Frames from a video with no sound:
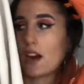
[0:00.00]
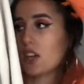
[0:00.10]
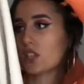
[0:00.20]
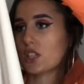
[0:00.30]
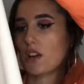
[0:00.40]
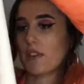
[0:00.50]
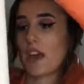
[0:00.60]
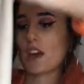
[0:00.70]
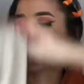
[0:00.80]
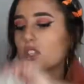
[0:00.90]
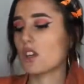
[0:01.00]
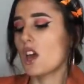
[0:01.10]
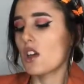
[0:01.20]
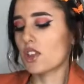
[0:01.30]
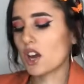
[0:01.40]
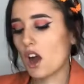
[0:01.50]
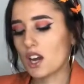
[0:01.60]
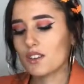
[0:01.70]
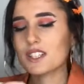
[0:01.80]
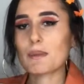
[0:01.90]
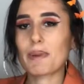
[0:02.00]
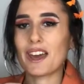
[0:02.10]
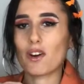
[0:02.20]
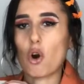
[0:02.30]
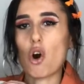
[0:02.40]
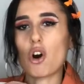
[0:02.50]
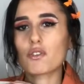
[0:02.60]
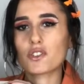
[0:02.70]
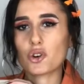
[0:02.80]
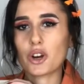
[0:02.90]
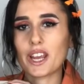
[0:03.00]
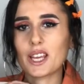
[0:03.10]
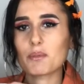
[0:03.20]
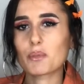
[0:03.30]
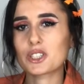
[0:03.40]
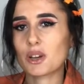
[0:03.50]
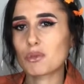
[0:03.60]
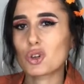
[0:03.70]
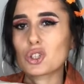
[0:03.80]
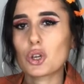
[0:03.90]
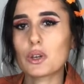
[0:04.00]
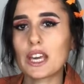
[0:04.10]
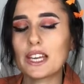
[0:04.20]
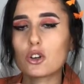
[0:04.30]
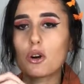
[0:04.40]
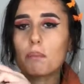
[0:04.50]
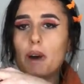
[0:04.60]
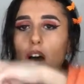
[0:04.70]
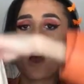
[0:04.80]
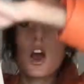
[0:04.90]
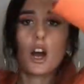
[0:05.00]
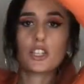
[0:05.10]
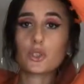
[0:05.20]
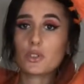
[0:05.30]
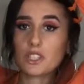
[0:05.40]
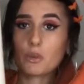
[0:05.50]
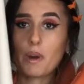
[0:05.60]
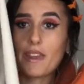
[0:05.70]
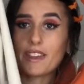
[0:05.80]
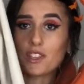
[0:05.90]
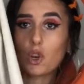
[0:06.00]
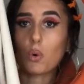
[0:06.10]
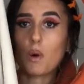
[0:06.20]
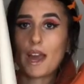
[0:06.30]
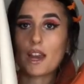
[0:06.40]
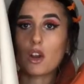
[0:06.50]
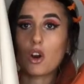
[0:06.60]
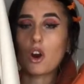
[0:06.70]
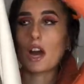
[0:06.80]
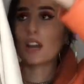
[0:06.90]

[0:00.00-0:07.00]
I just love it. The color is a bit off cream, which I'm not too keen on, but I do still wear this quite a lot.